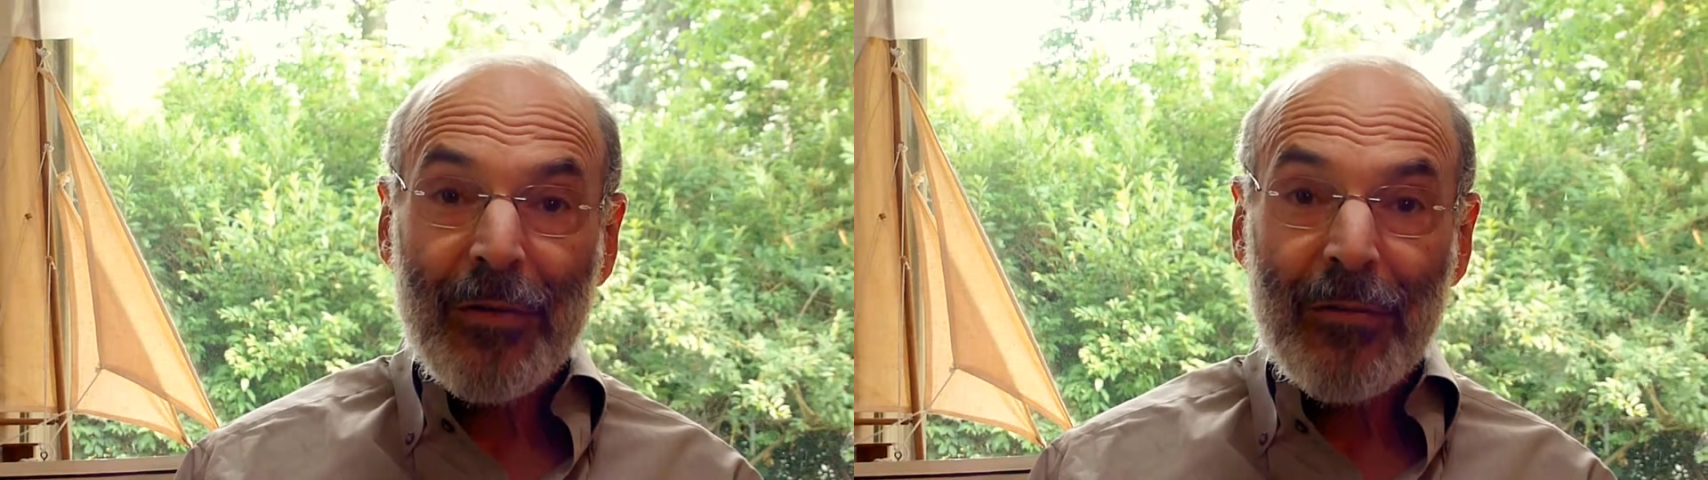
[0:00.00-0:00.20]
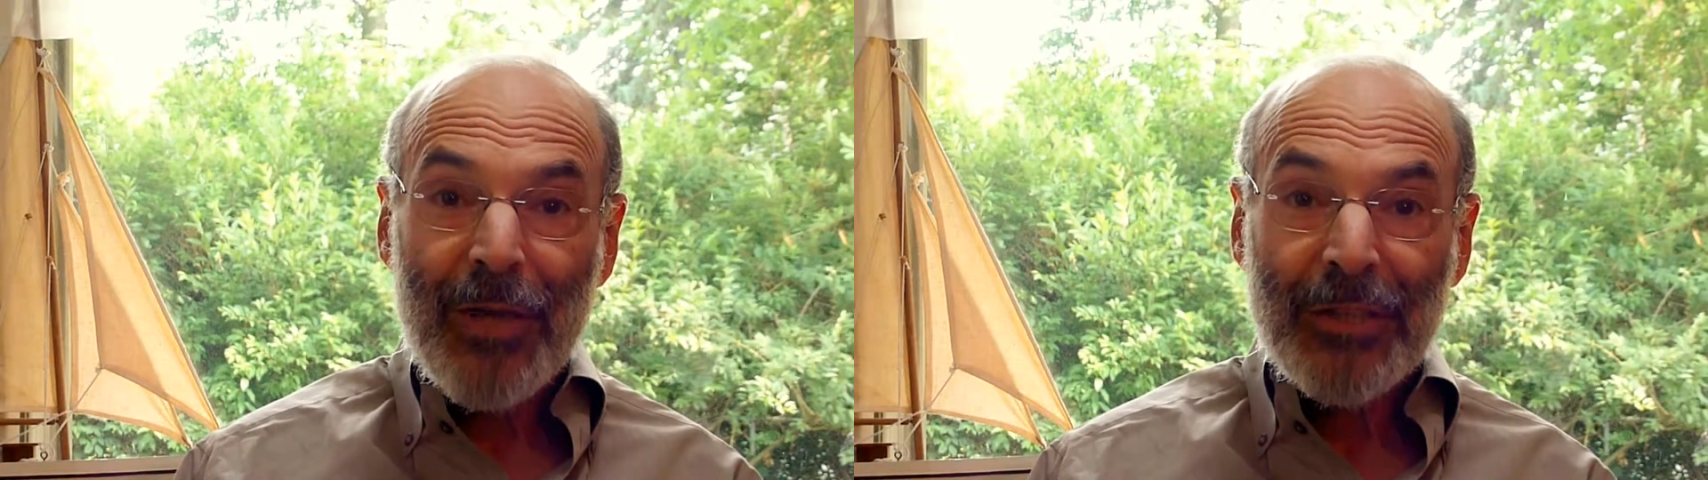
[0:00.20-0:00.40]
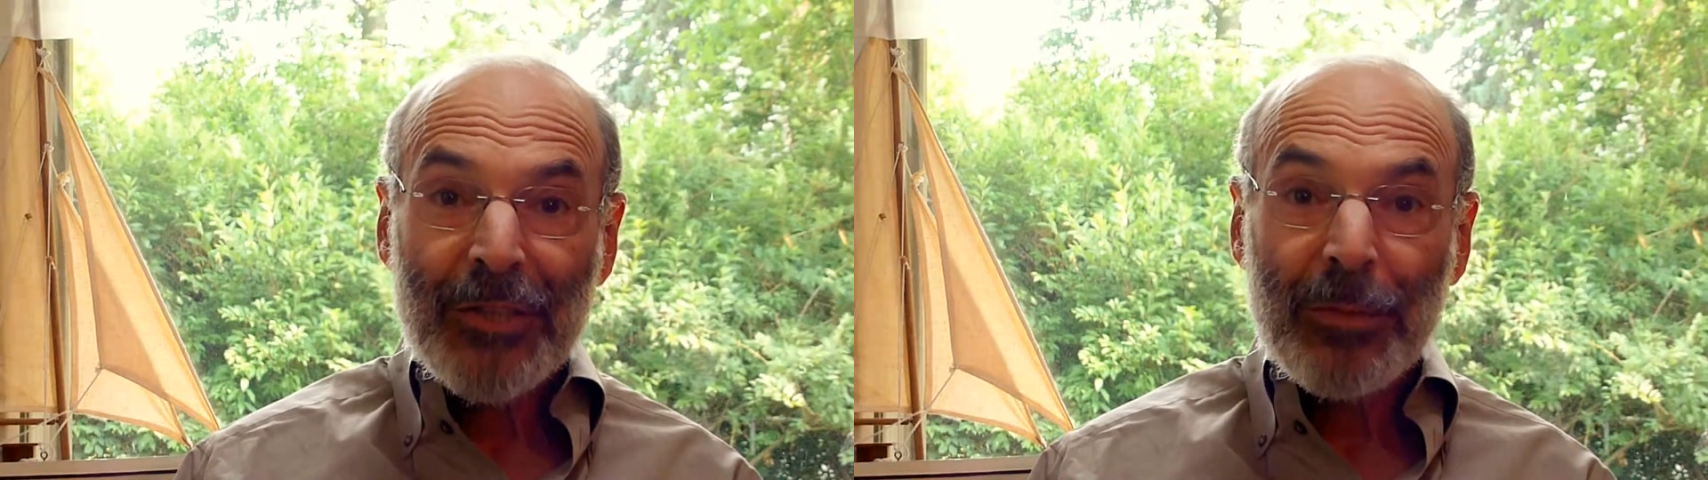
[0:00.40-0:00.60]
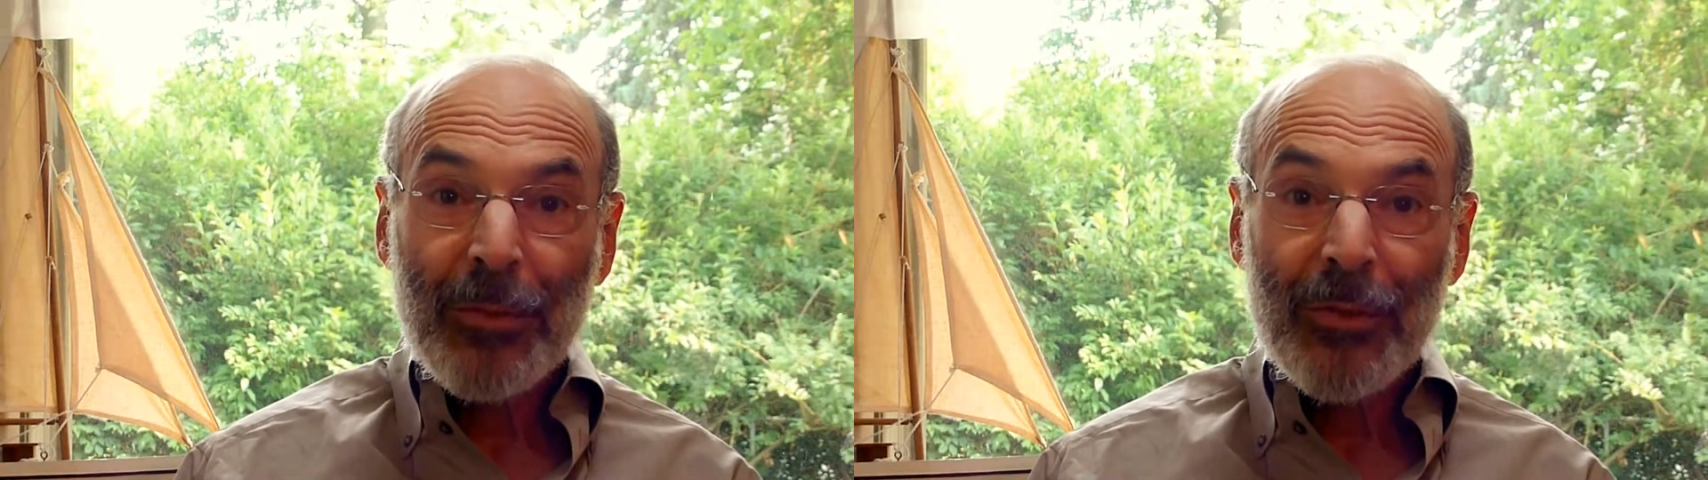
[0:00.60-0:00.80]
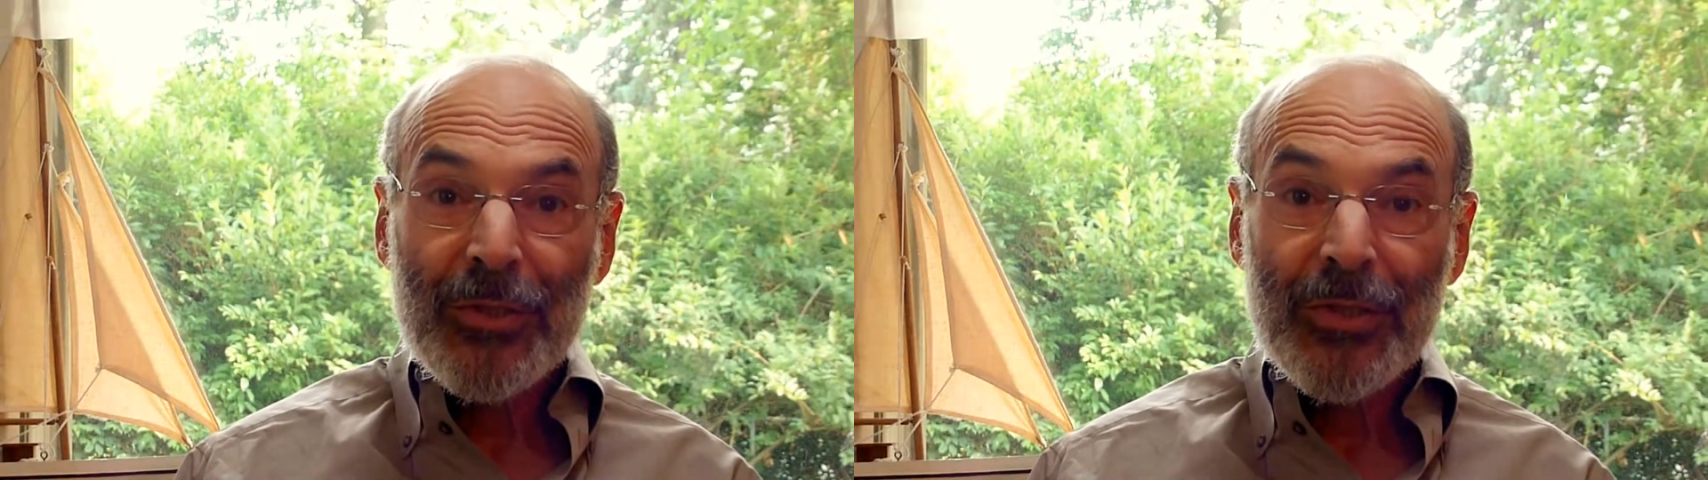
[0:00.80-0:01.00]

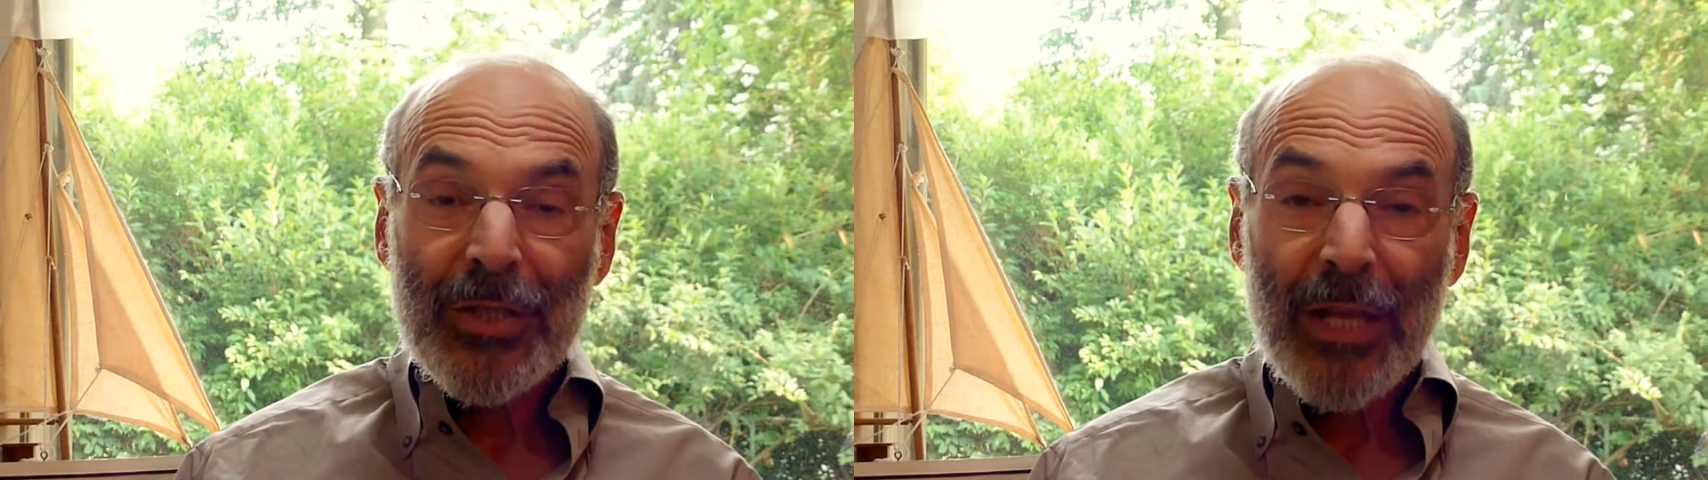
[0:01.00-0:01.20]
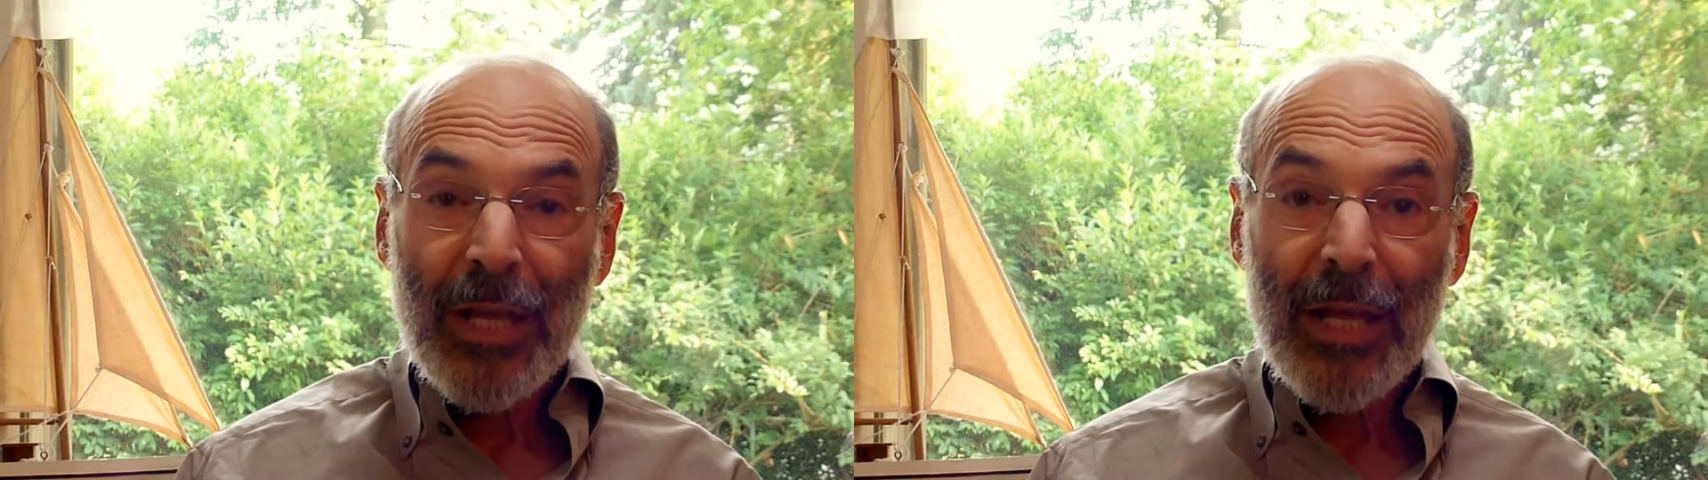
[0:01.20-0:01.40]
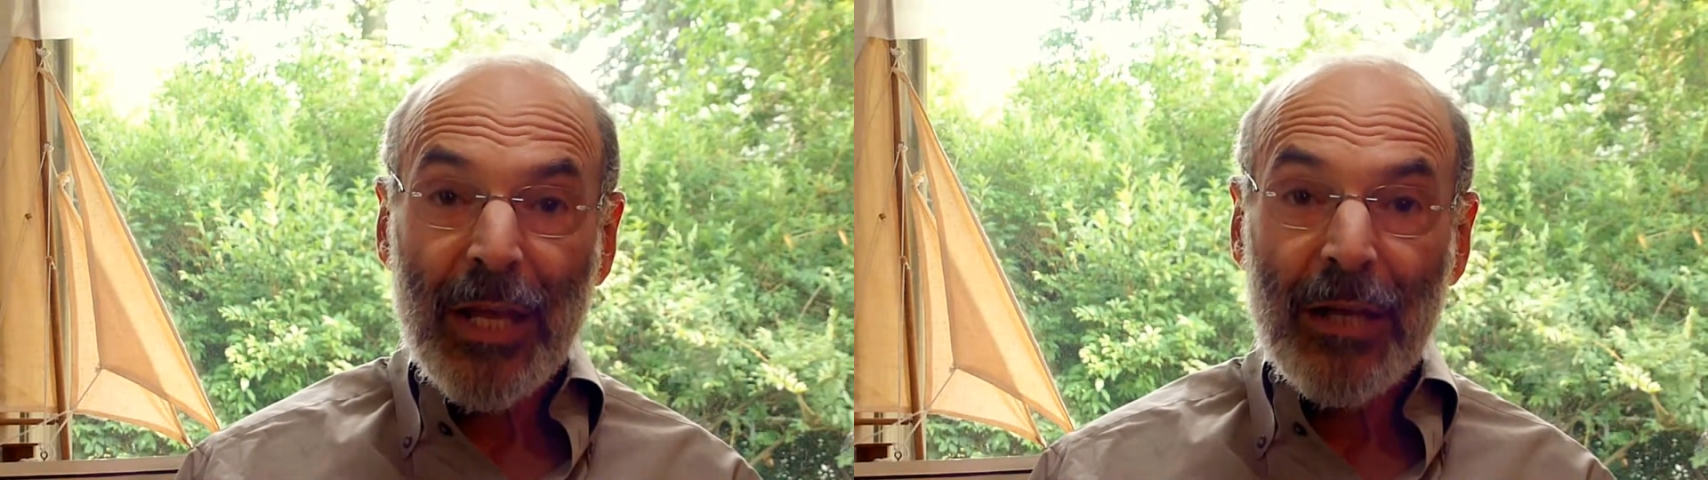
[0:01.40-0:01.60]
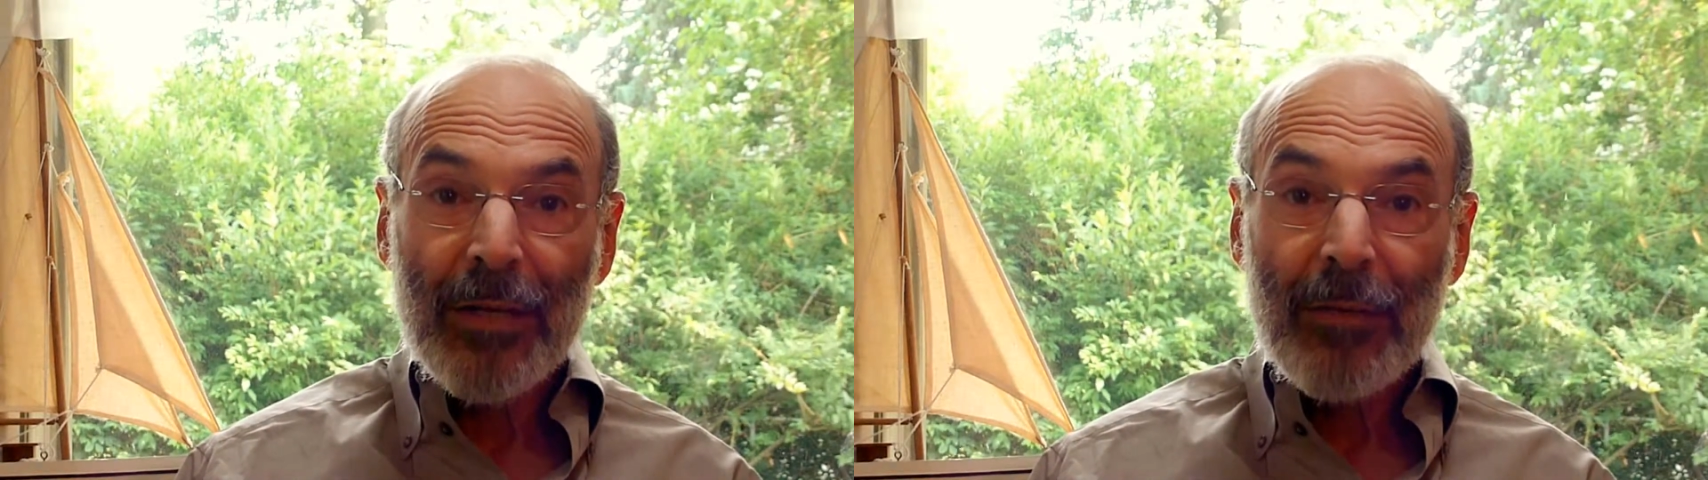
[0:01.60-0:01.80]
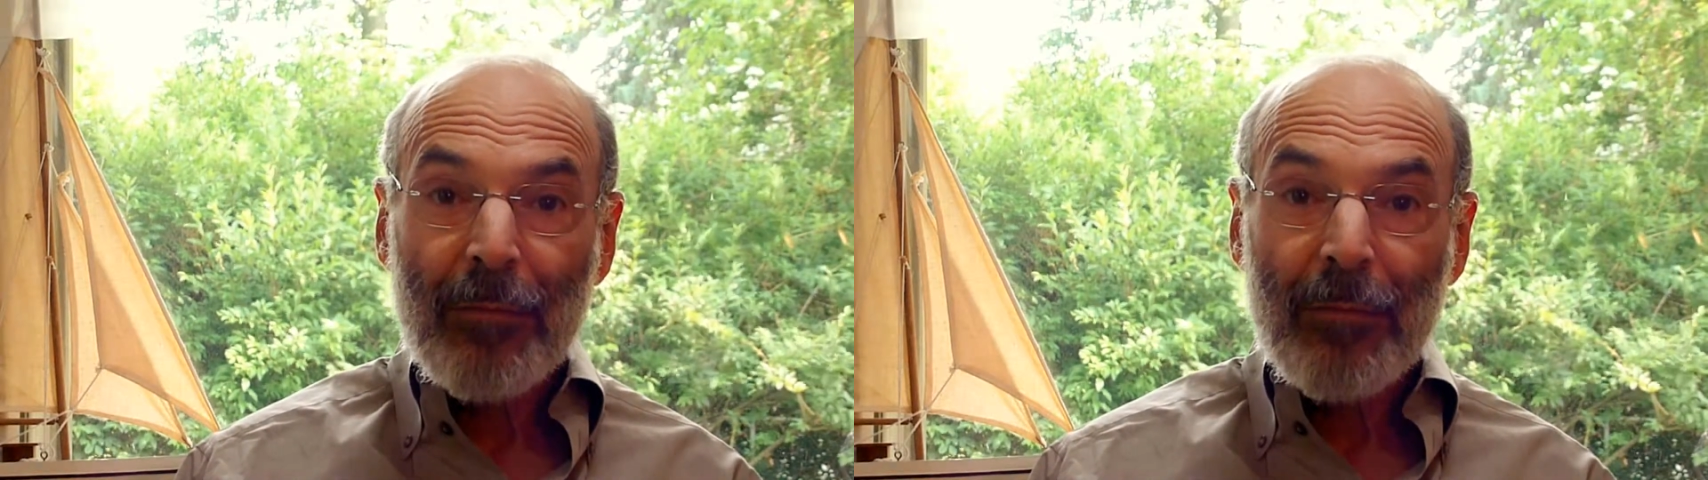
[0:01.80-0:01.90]
vegetables and